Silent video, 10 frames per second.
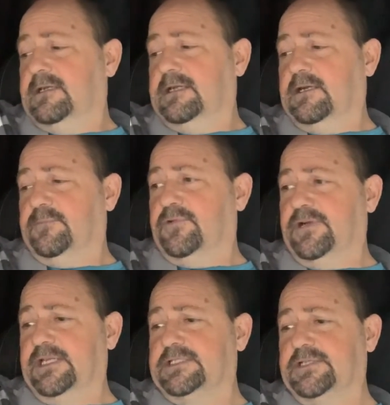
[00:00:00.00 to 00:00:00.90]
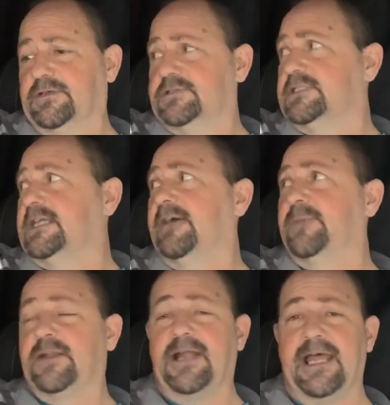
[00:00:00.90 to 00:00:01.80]
here pretty soon, just to have
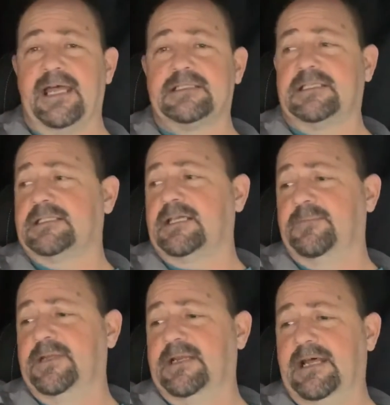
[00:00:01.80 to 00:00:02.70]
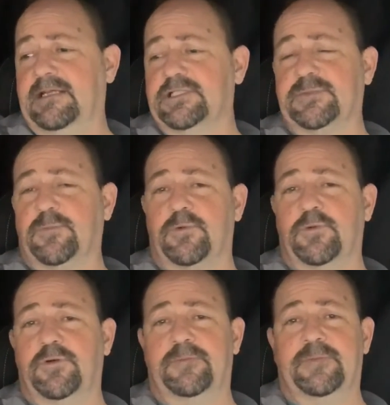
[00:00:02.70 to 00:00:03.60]
better access to come in and out, and just more
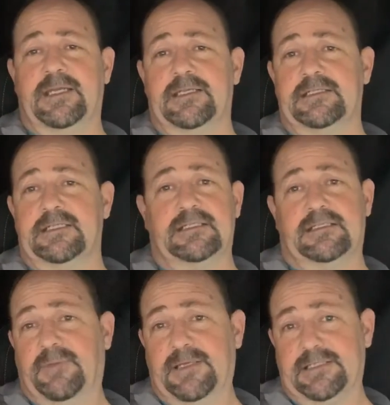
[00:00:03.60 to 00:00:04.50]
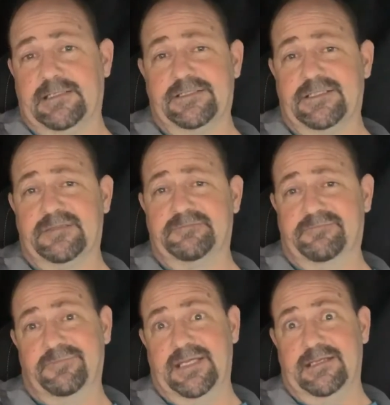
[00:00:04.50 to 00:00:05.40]
room, because it's basically just
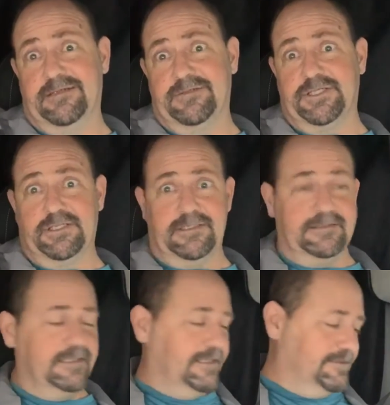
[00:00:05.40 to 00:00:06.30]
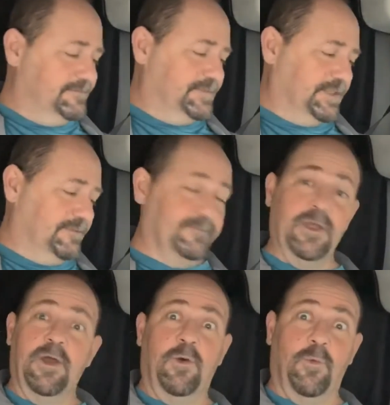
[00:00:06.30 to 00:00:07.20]
me in here chilling, so
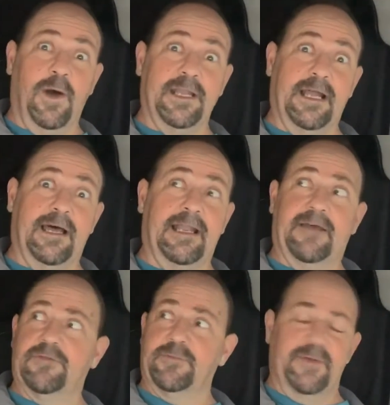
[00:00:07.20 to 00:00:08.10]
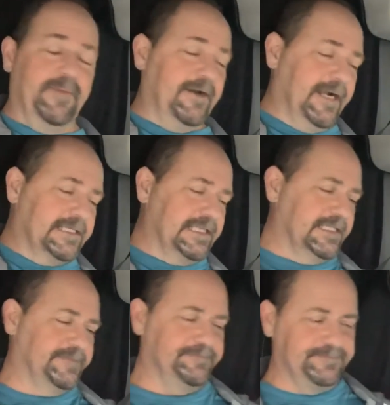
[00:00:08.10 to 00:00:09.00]
why not have a little bit better access?